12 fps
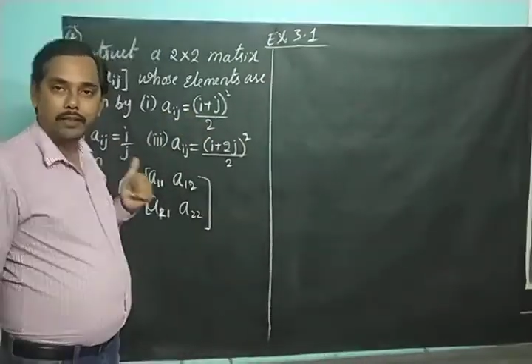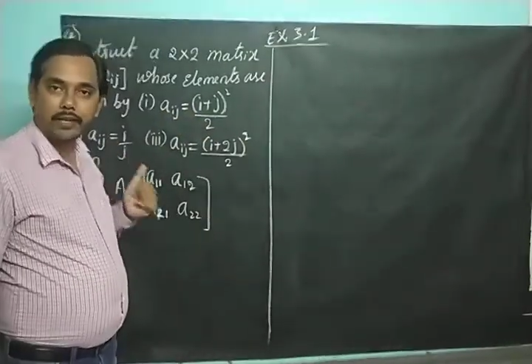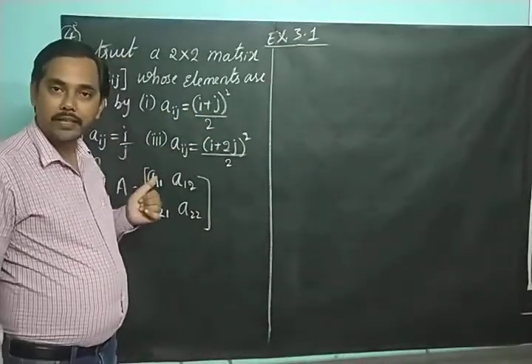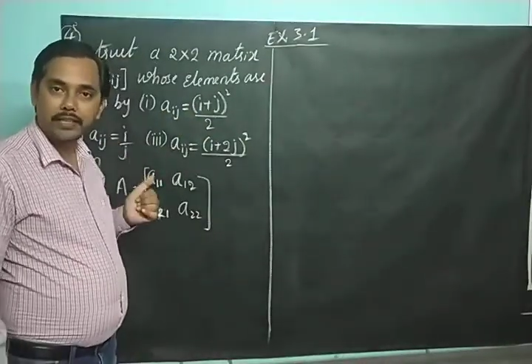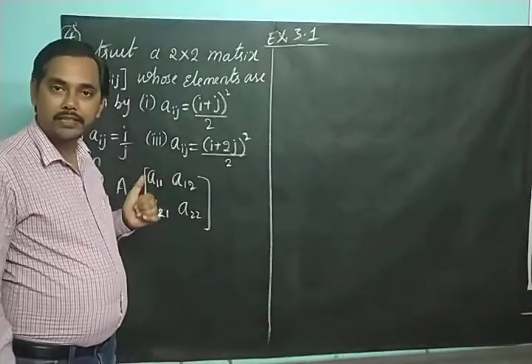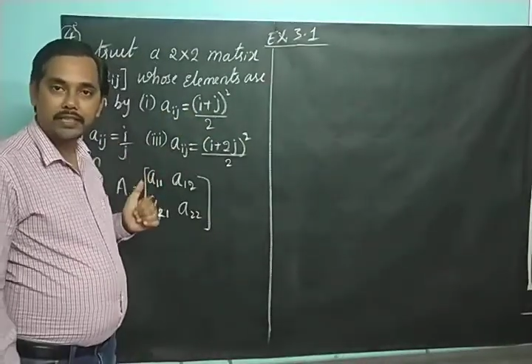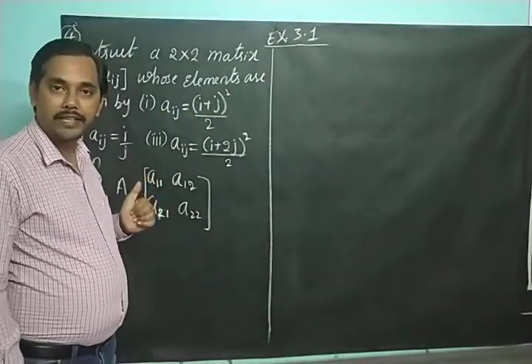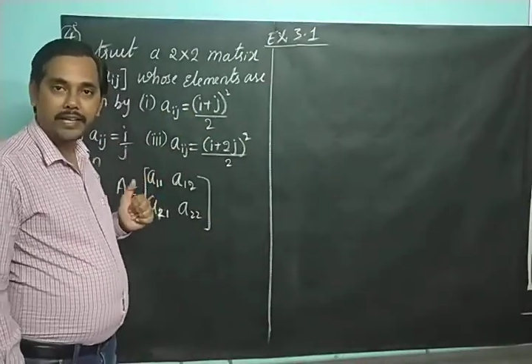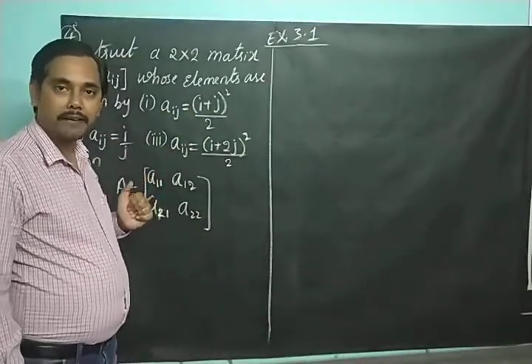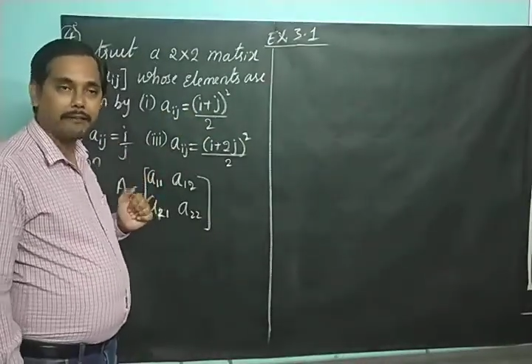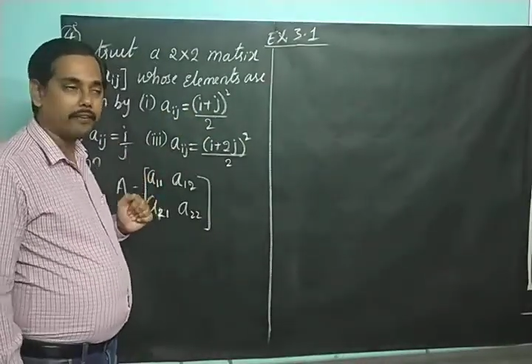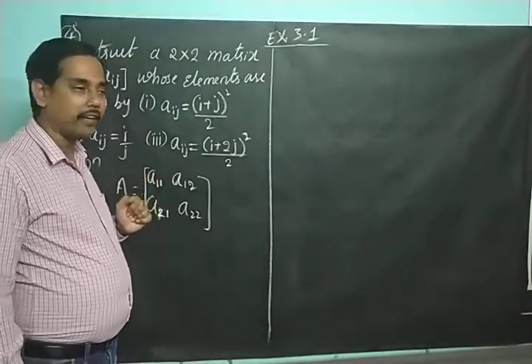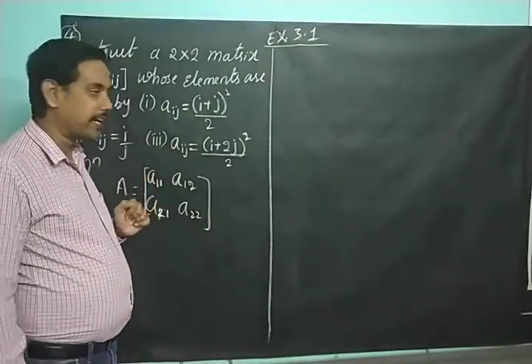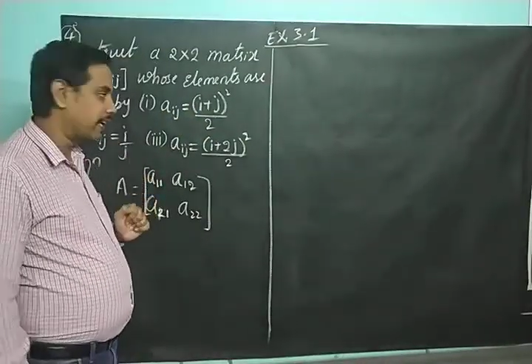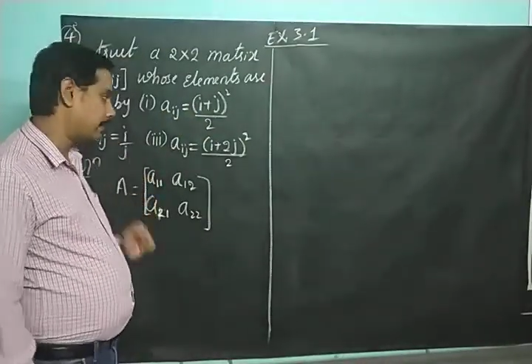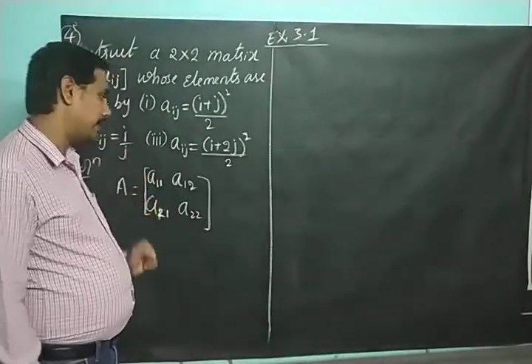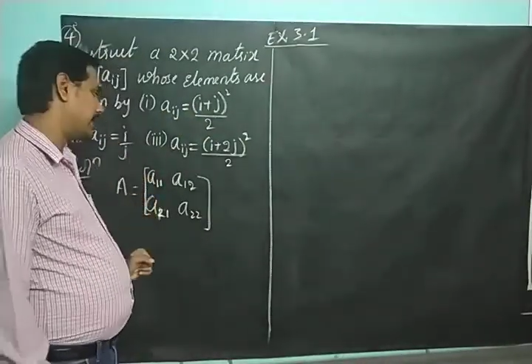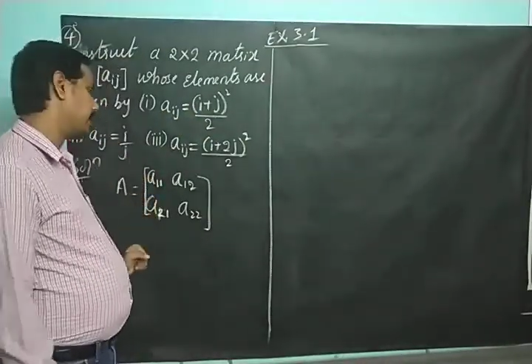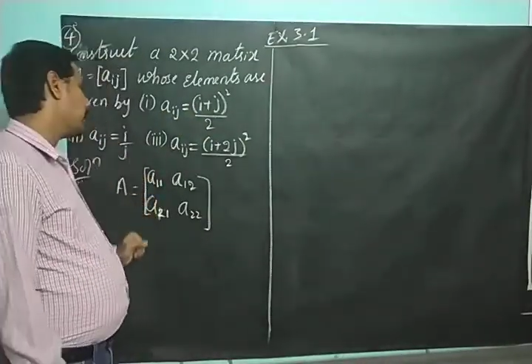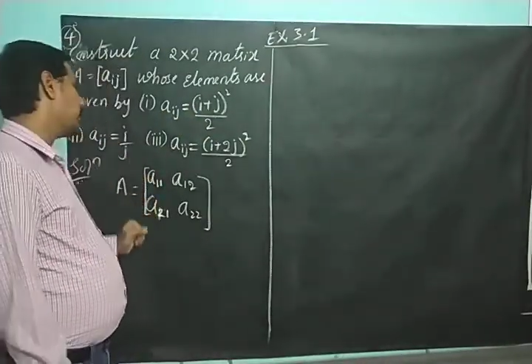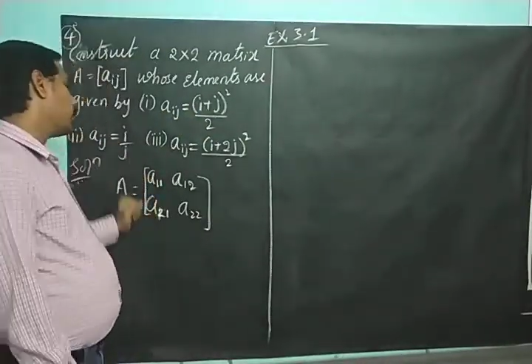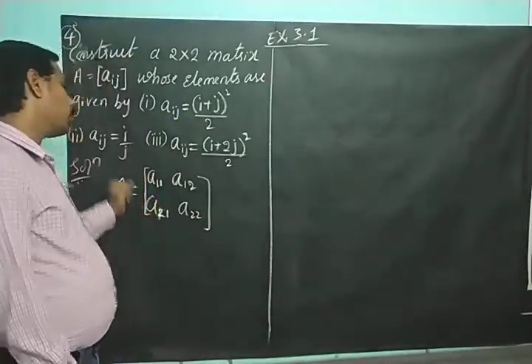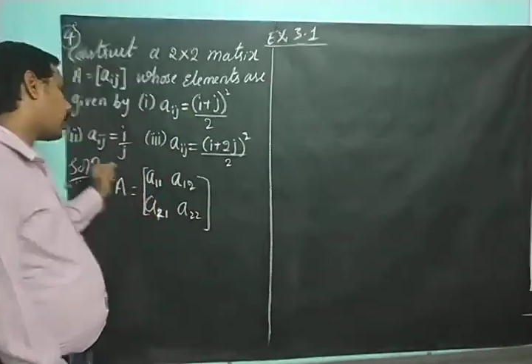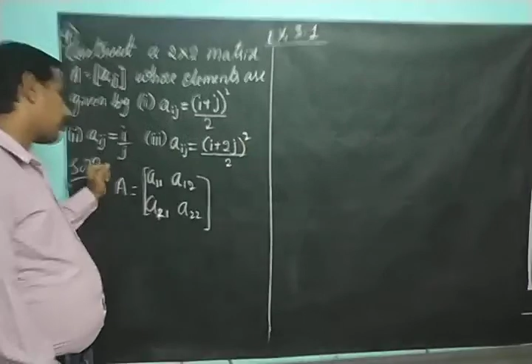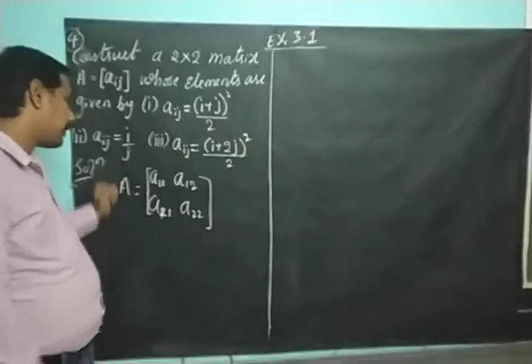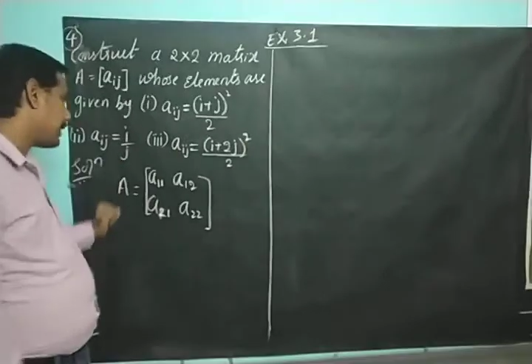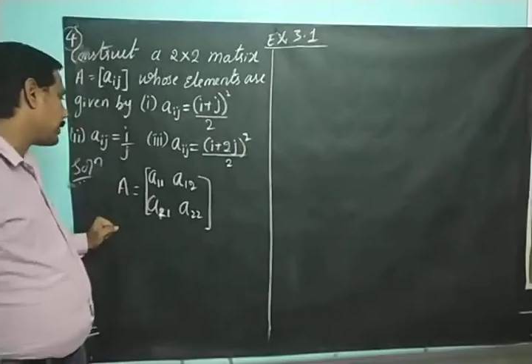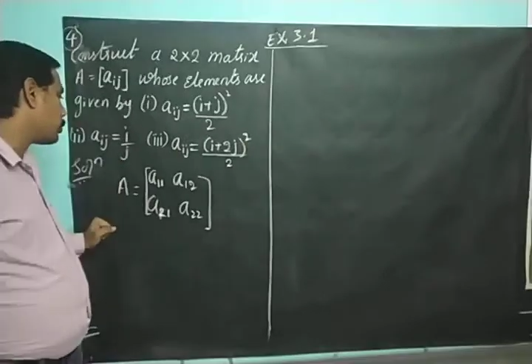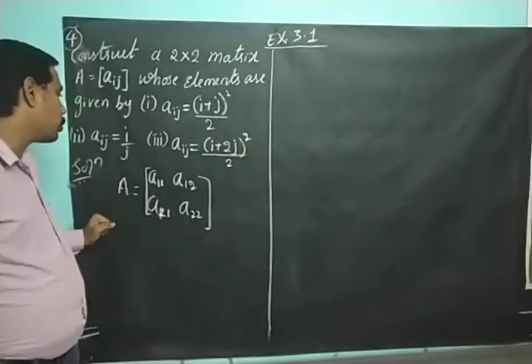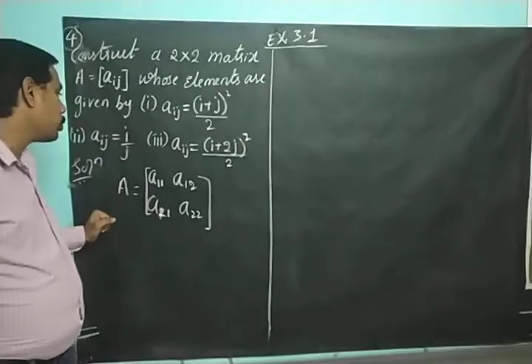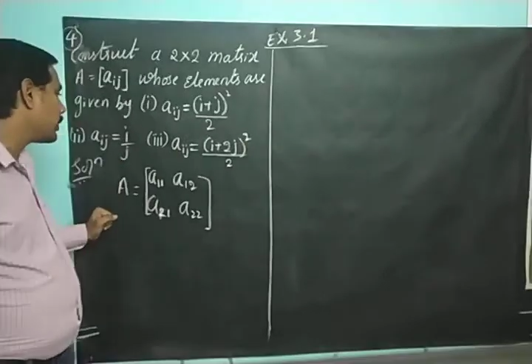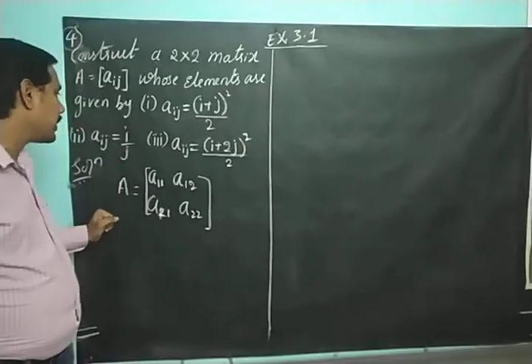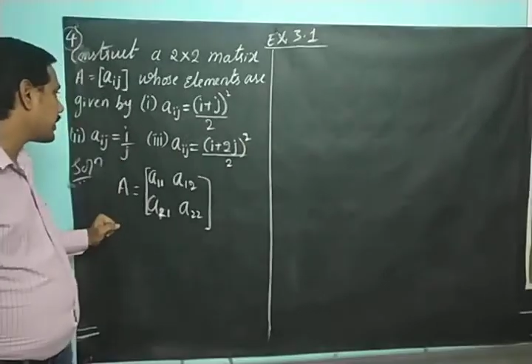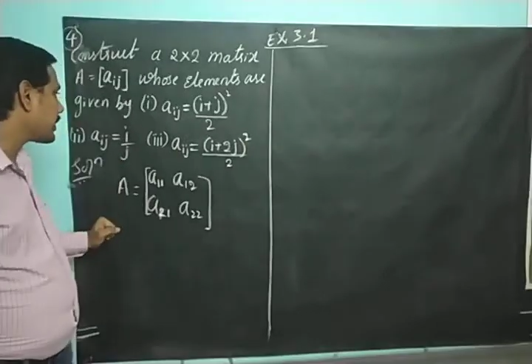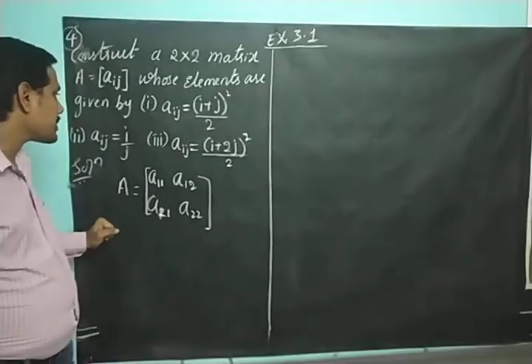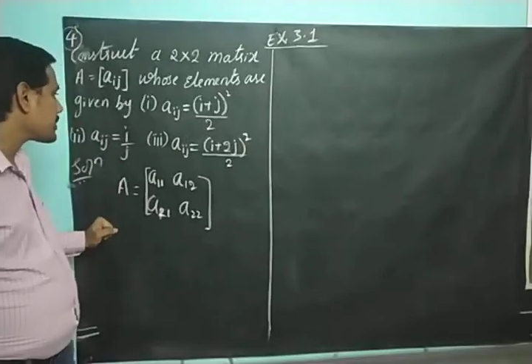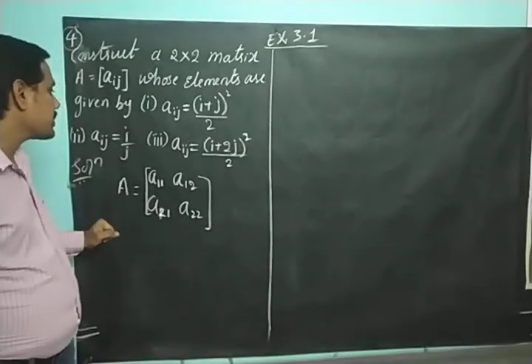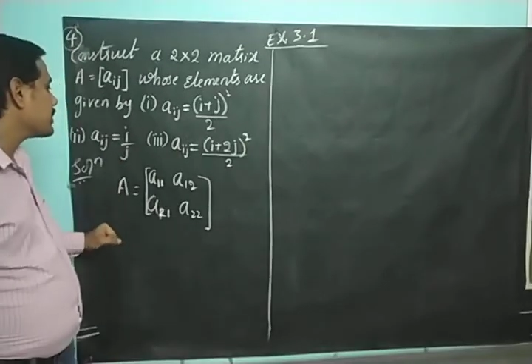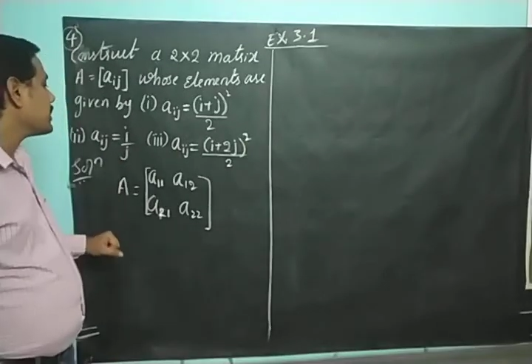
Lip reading: each and every element. What we need to do here is,